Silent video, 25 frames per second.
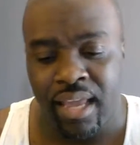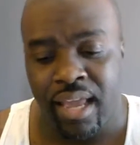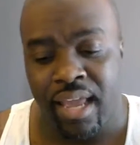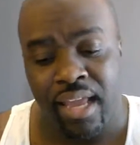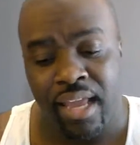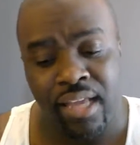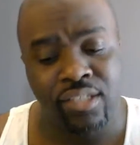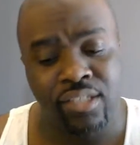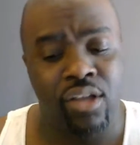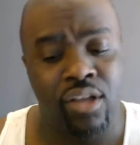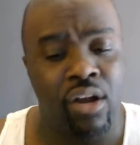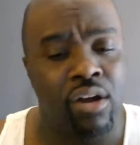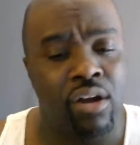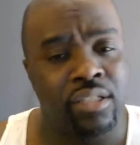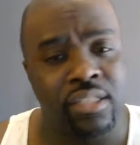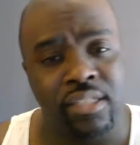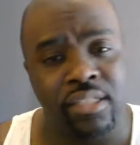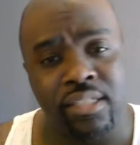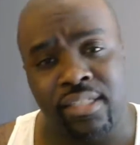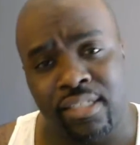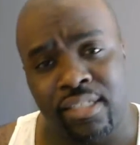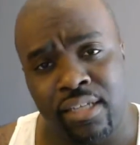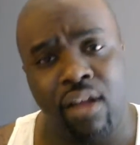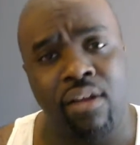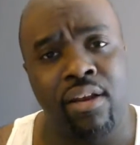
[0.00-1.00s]
And
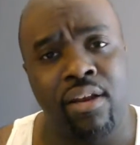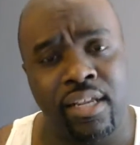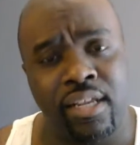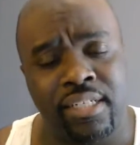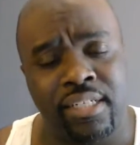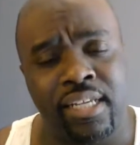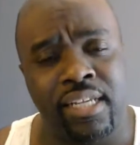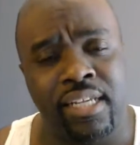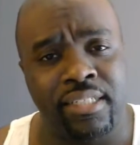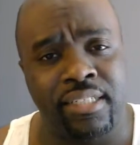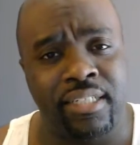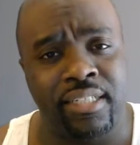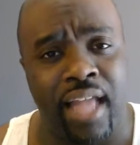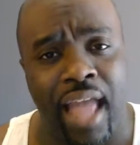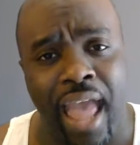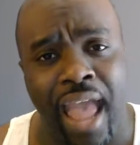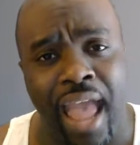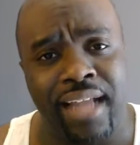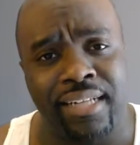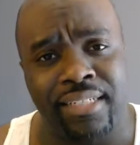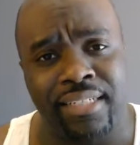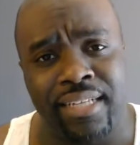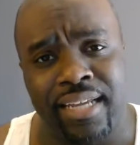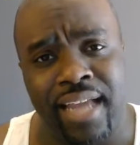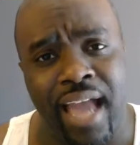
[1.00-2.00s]
Stardust has
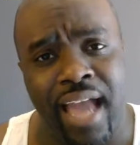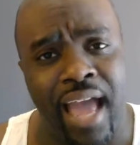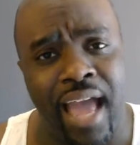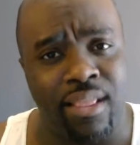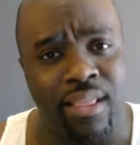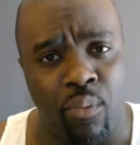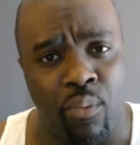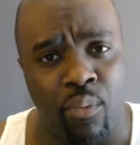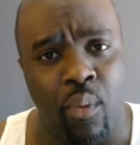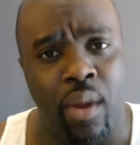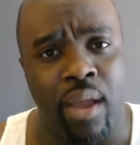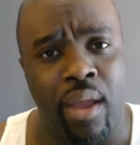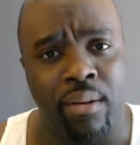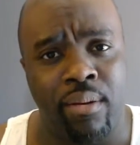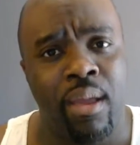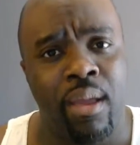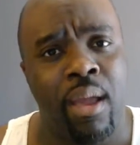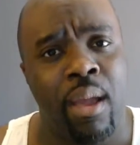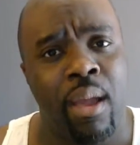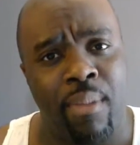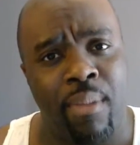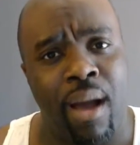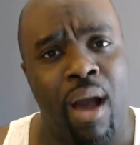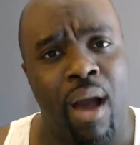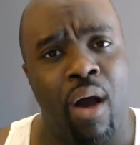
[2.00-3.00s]
actually got the win
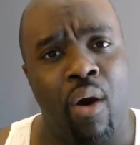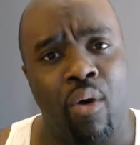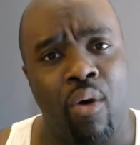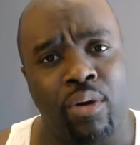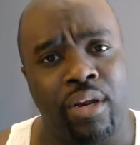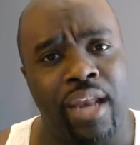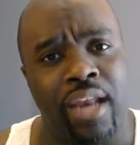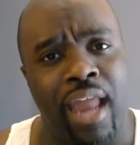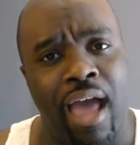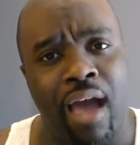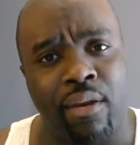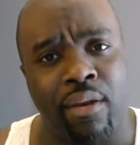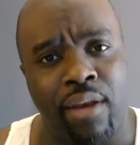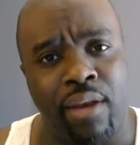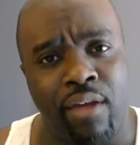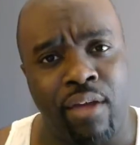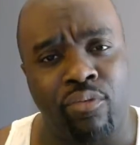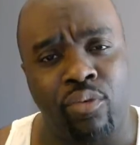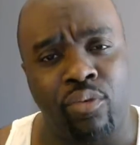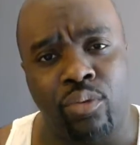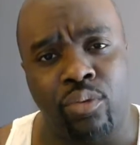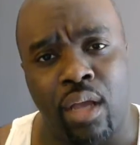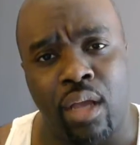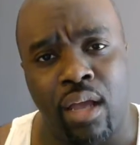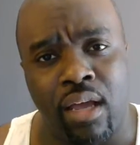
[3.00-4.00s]
by holding down
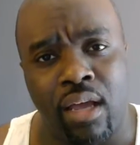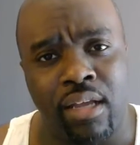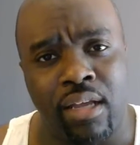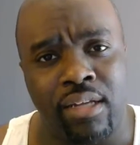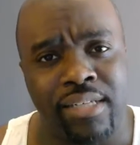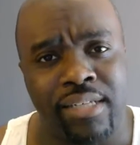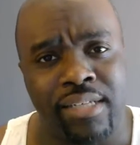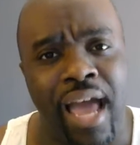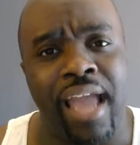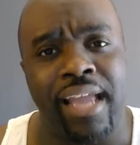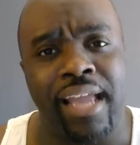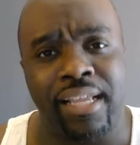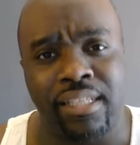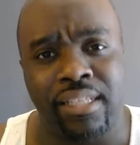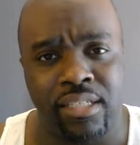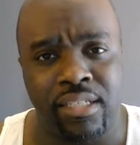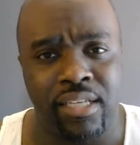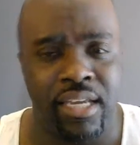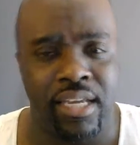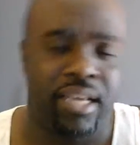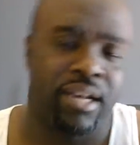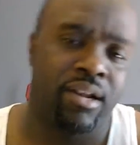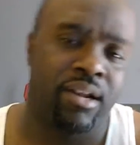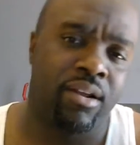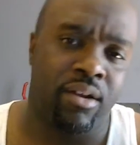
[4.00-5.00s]
Neville tights
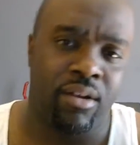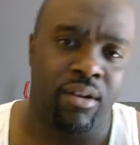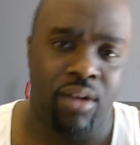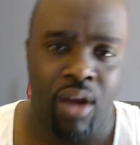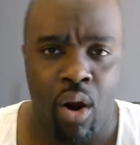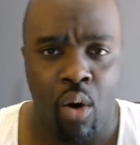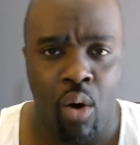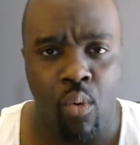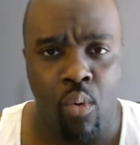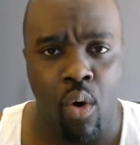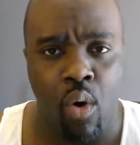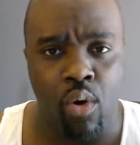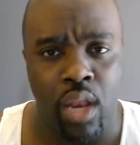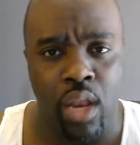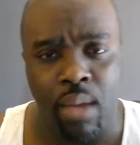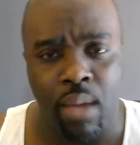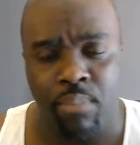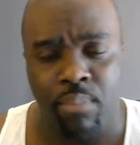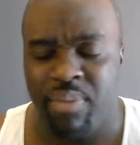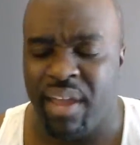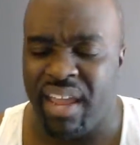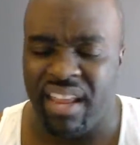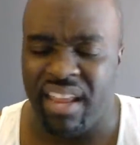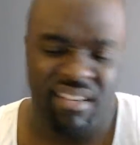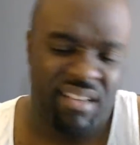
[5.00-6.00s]
in a roll up
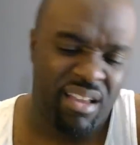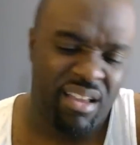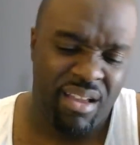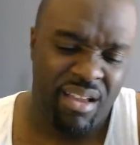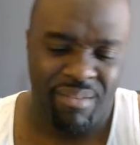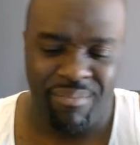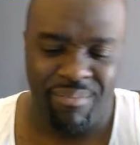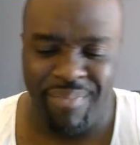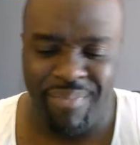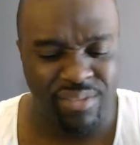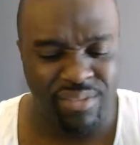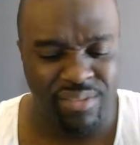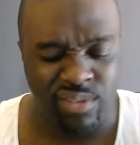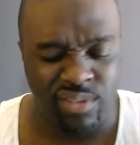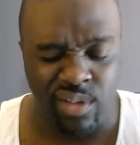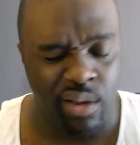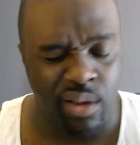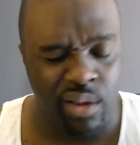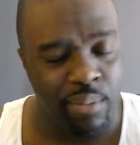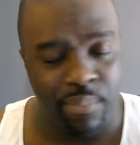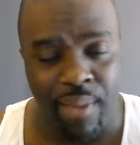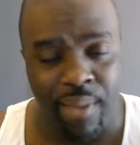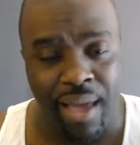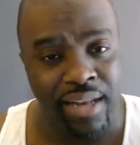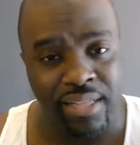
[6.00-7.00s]
pin. Match was only
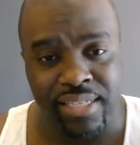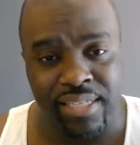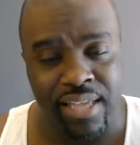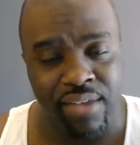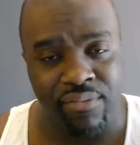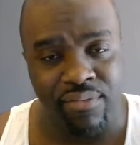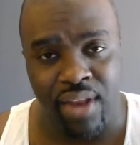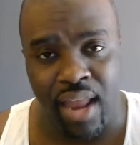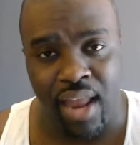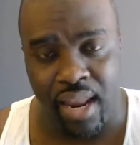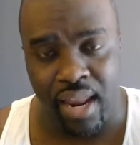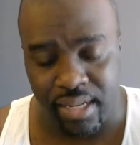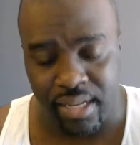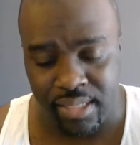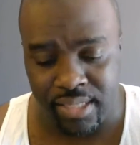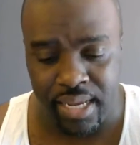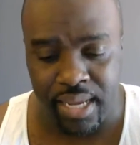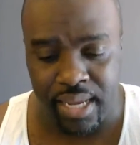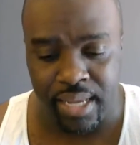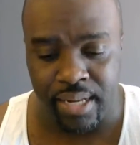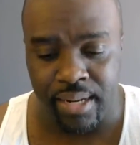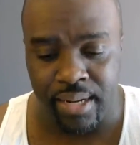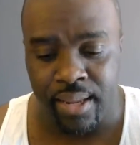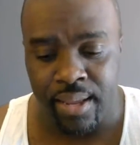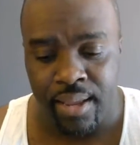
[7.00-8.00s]
about a 7 out of 10.